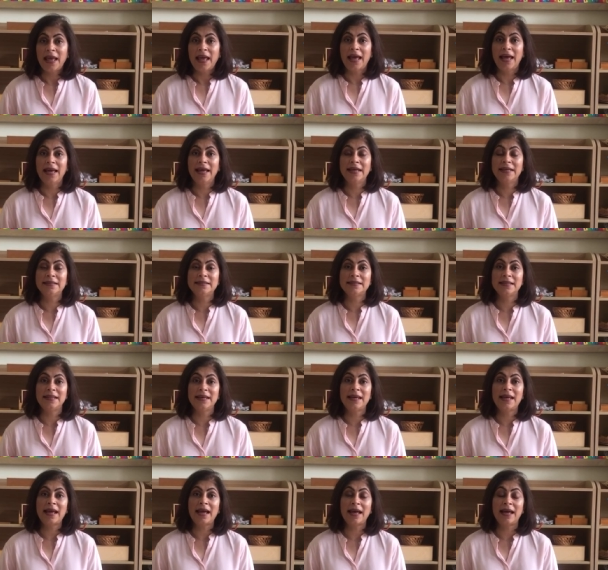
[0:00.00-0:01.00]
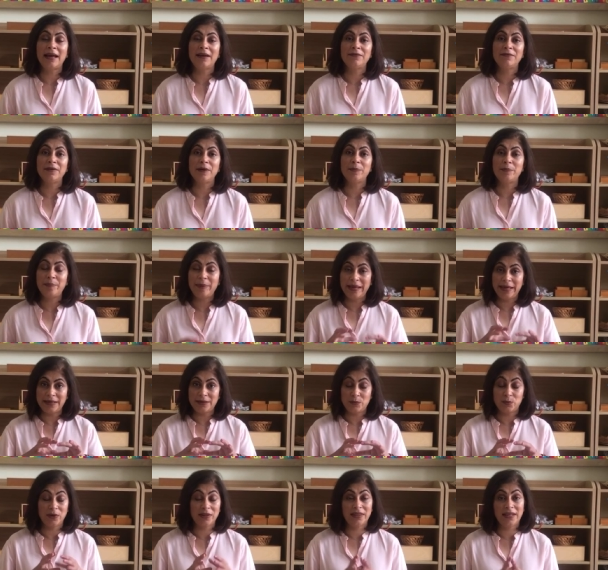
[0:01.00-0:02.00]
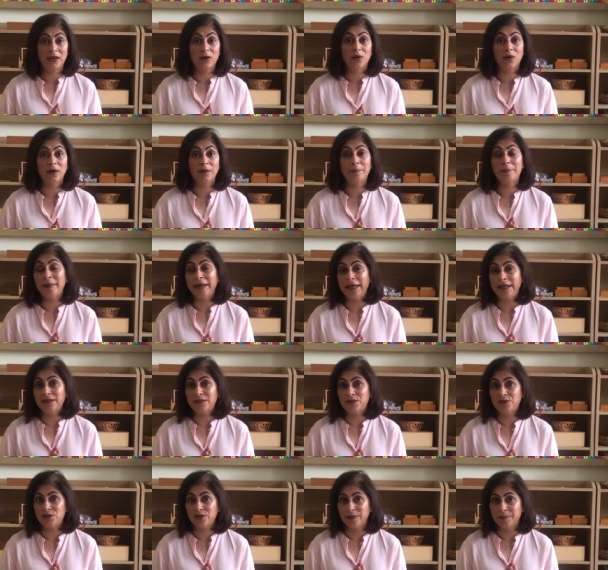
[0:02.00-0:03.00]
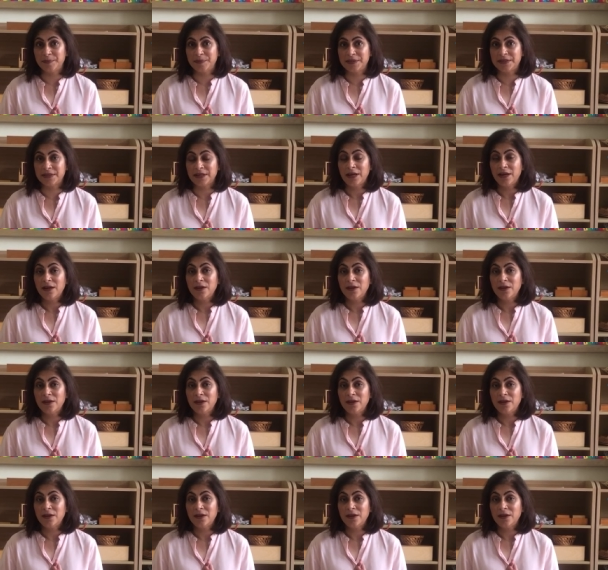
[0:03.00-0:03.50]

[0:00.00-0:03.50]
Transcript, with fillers: and they have paint, what they call paint chips,